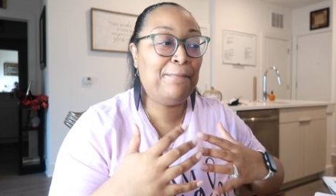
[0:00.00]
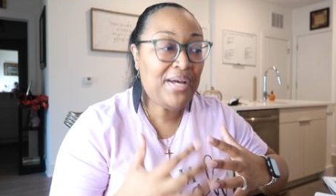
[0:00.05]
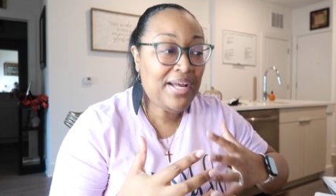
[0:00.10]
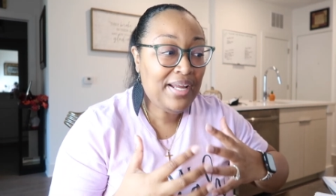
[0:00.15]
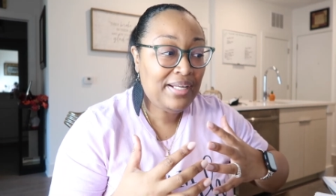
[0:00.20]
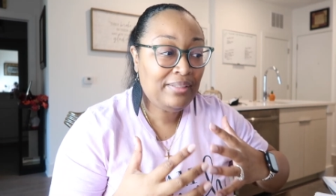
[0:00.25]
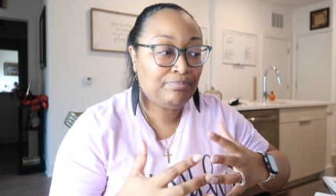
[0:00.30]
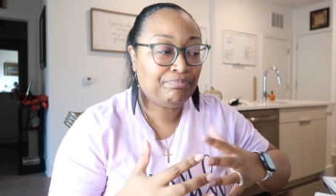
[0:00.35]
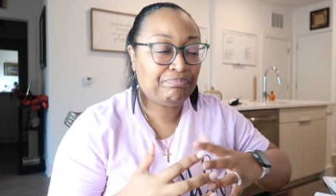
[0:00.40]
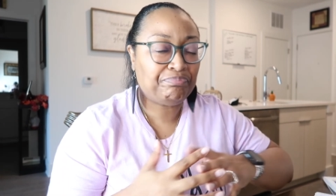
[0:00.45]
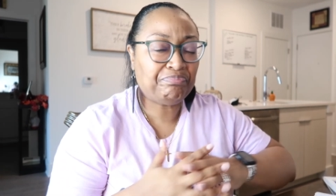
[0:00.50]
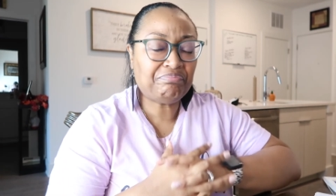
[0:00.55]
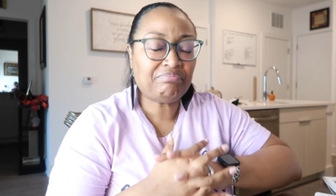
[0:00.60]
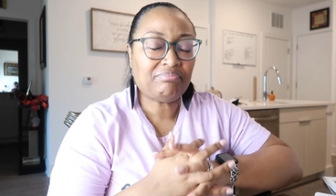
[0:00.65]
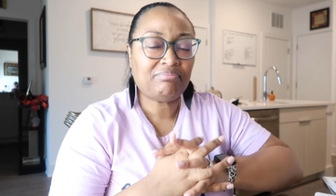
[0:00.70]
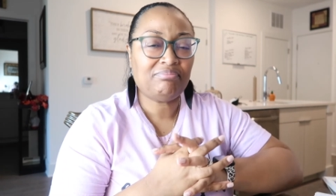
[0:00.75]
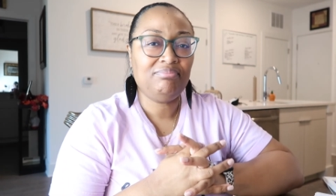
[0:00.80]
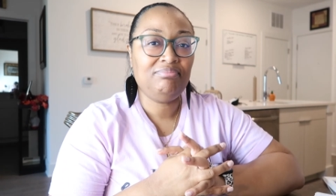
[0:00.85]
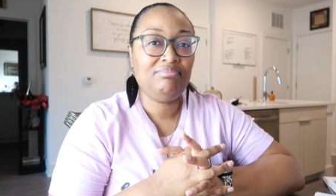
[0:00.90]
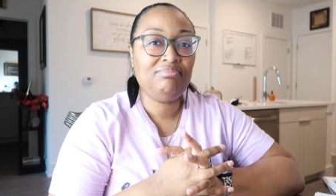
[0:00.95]
but
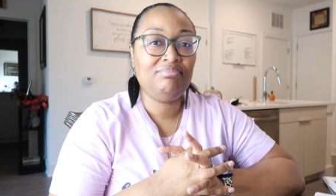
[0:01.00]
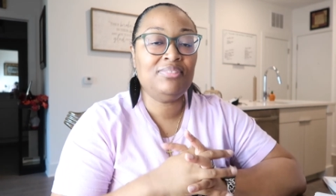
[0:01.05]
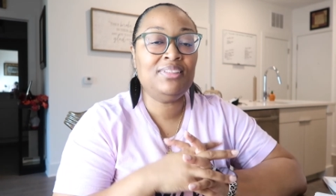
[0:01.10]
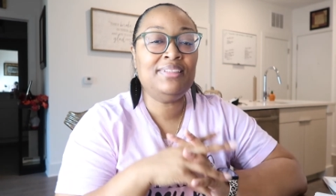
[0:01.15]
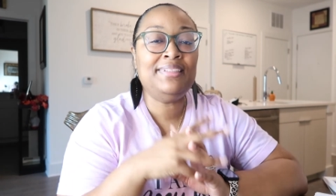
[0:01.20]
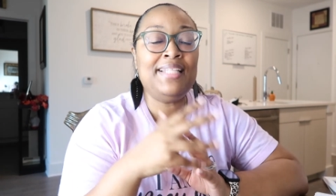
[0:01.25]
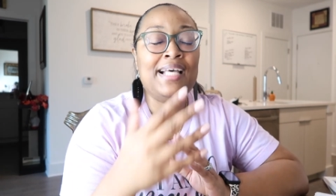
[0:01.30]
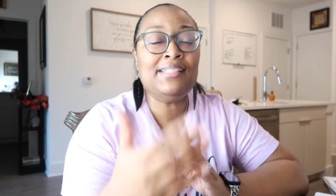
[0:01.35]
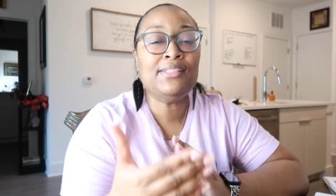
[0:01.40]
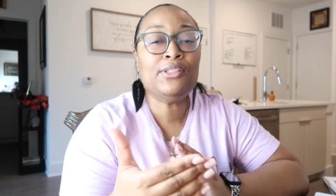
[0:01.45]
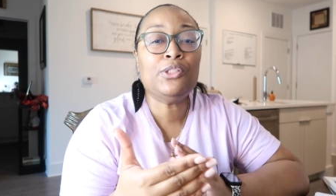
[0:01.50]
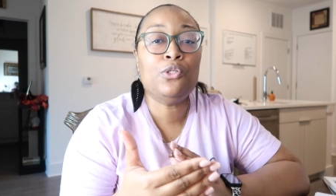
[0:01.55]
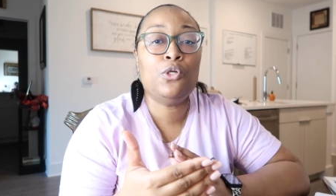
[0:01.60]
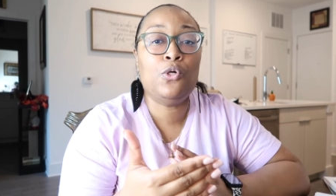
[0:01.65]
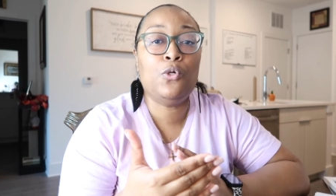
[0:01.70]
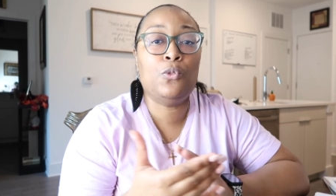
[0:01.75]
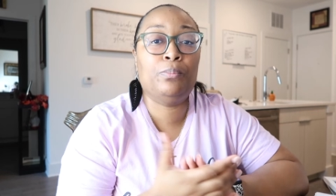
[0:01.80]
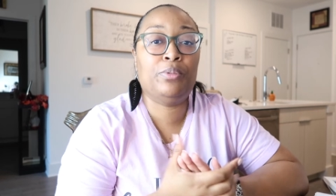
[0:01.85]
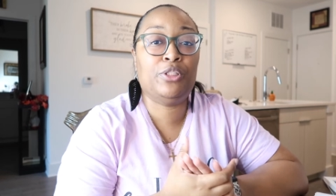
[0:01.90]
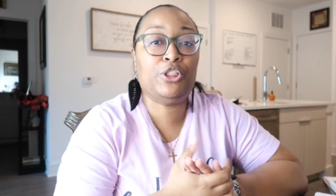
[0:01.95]
that's her
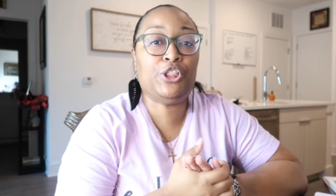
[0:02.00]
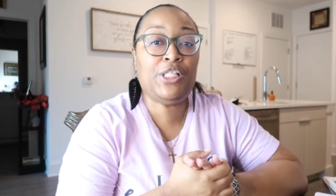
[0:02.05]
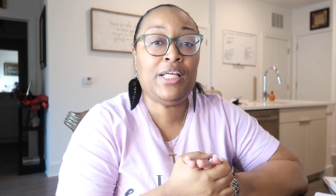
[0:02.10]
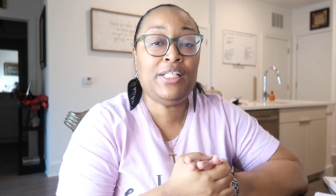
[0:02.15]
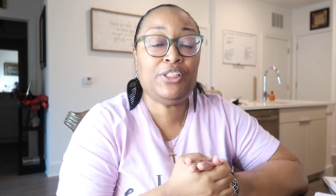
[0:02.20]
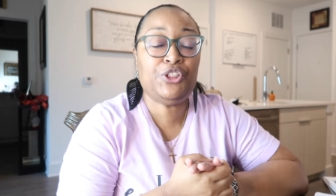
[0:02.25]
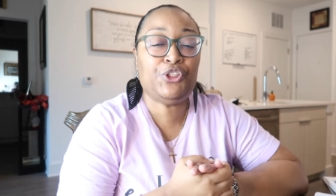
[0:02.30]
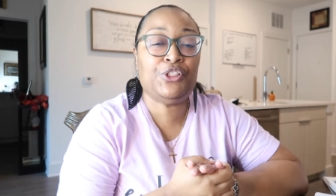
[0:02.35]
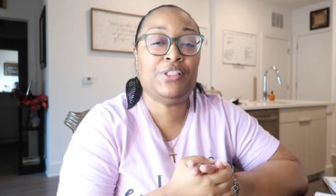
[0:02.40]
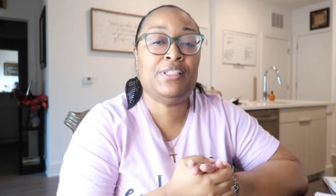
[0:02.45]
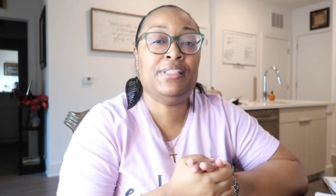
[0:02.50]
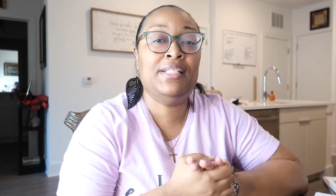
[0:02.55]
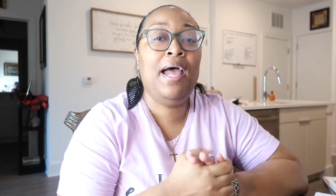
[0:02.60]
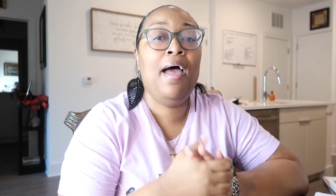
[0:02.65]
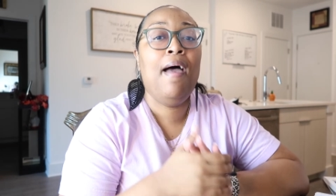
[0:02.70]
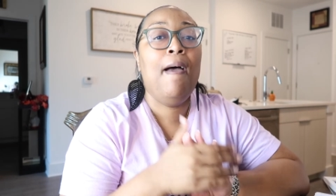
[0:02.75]
own projection